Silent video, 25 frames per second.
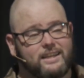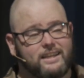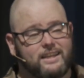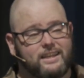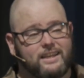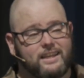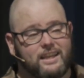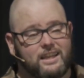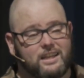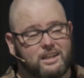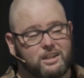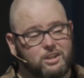
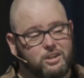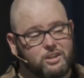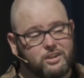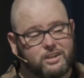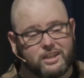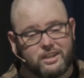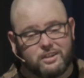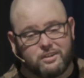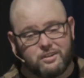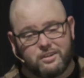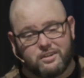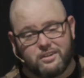and look
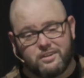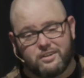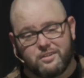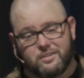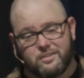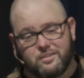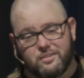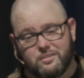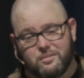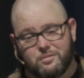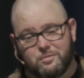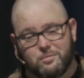at
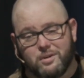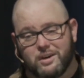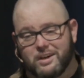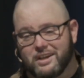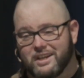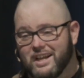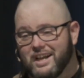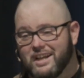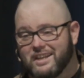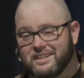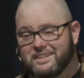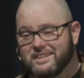what
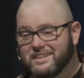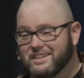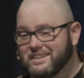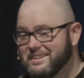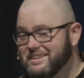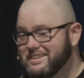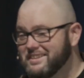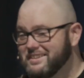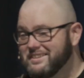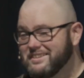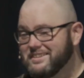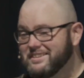God did.
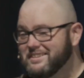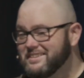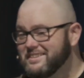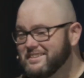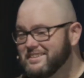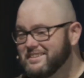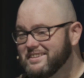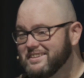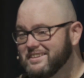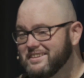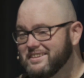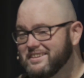
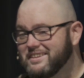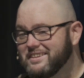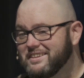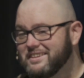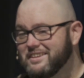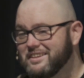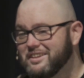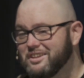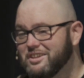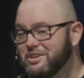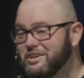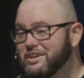
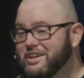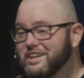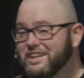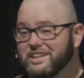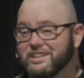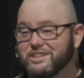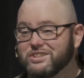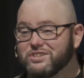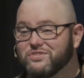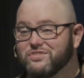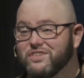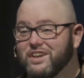Right. Look at
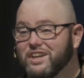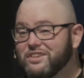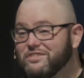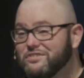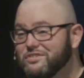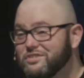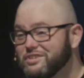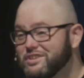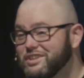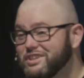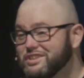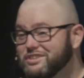his
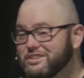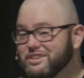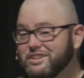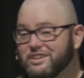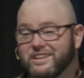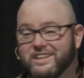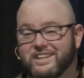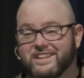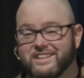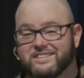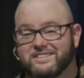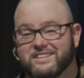faithfulness, look
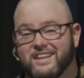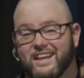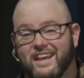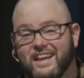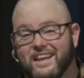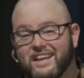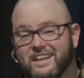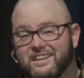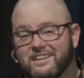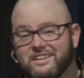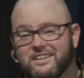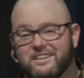at his
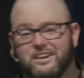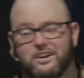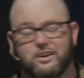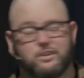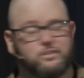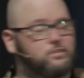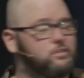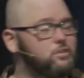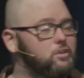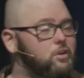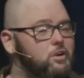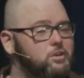hand
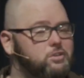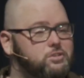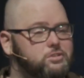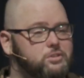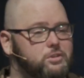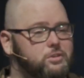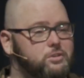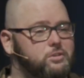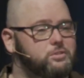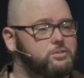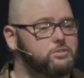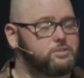over our
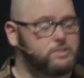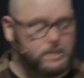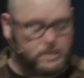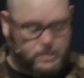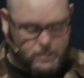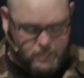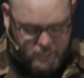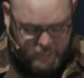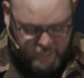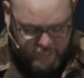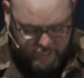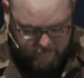church, and
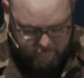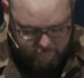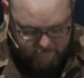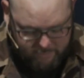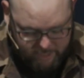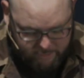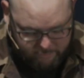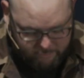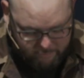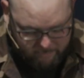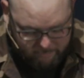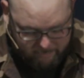be
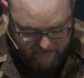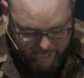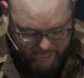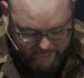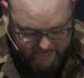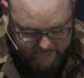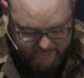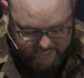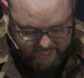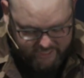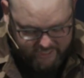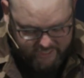
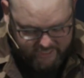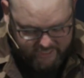reminded